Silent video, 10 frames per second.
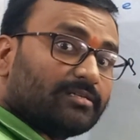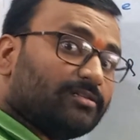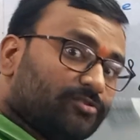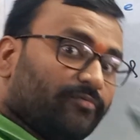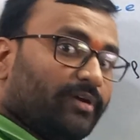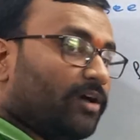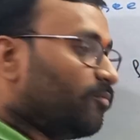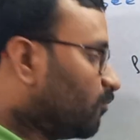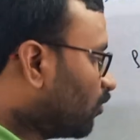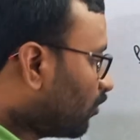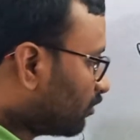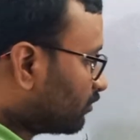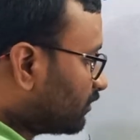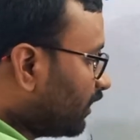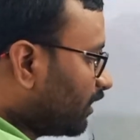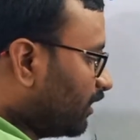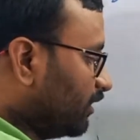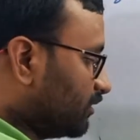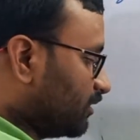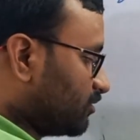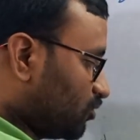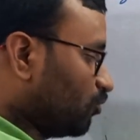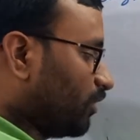also we have more 2 conditions.